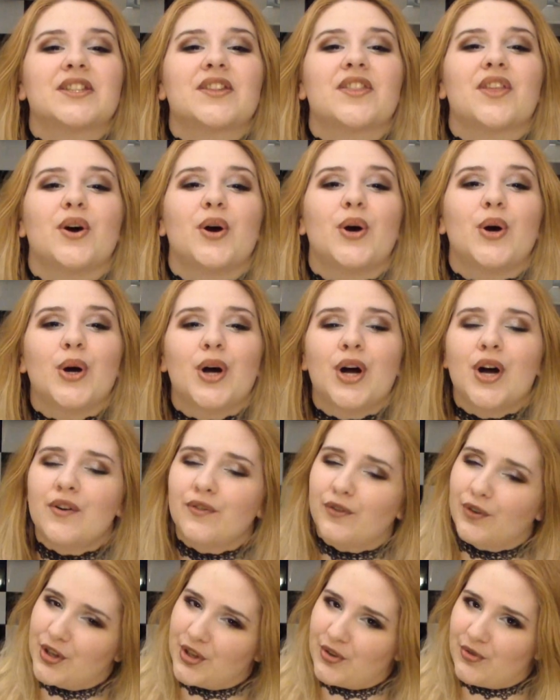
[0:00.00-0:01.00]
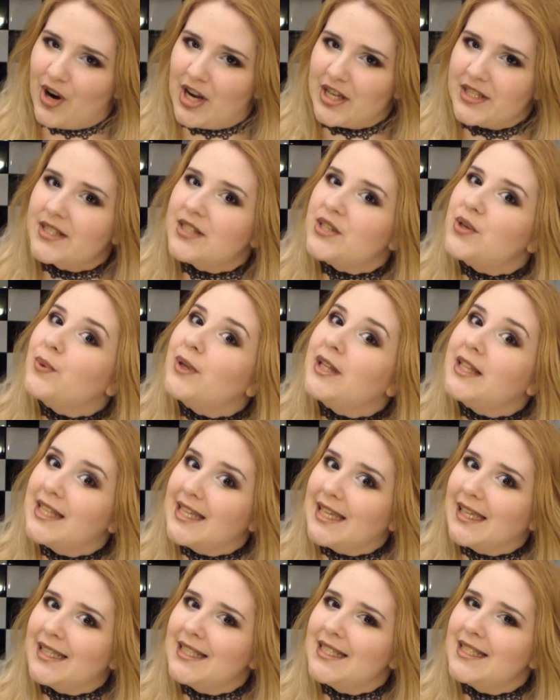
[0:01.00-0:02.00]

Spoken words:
though. For the crust you will need